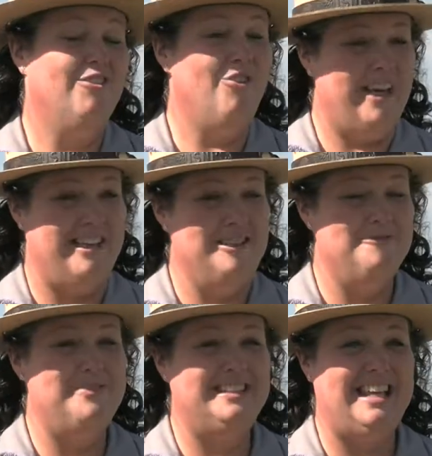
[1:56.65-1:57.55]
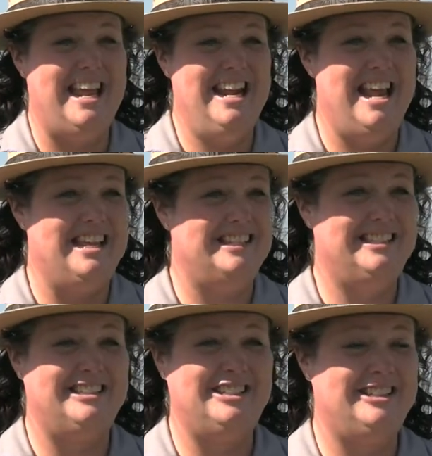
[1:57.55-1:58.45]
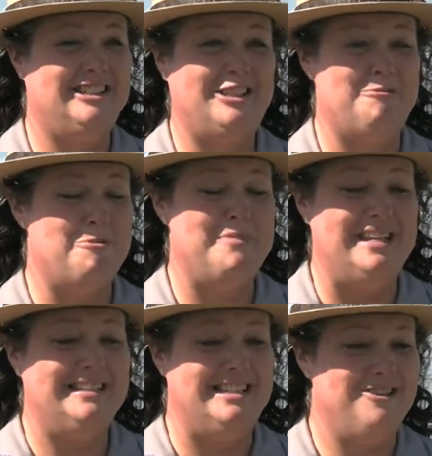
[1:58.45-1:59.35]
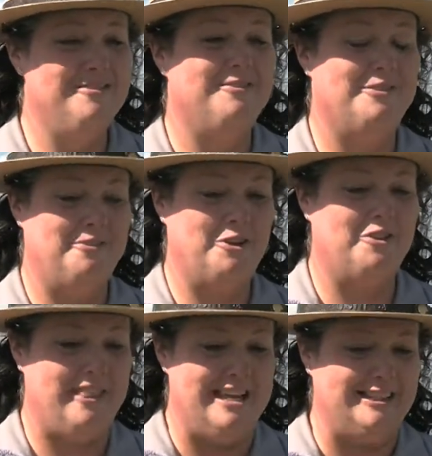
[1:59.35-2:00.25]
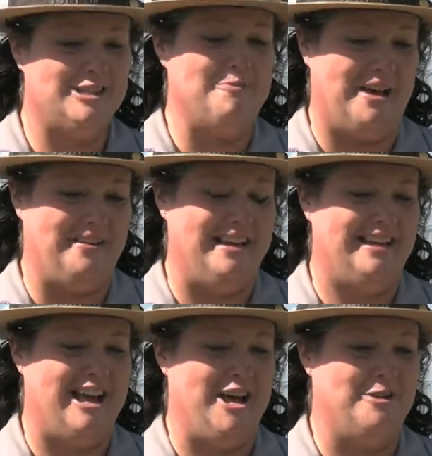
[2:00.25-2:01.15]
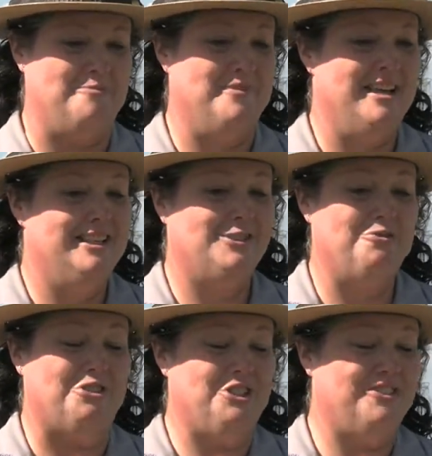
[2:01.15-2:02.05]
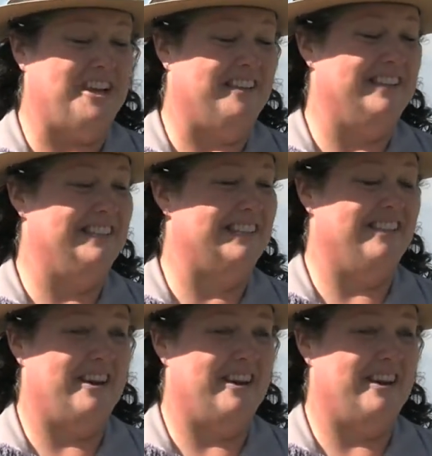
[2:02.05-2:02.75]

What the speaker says: Well, Biscayne has just some amazing things about it. So first of all, it's the